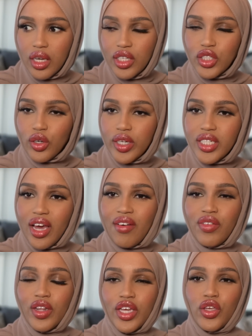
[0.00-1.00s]
It's crazy. I
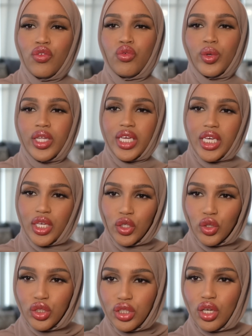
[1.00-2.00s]
feel like you really
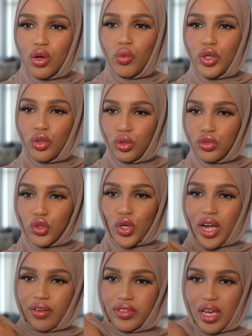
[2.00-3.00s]
healed when you lose
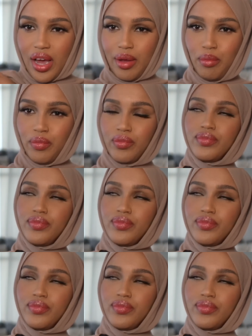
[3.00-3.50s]
track of time.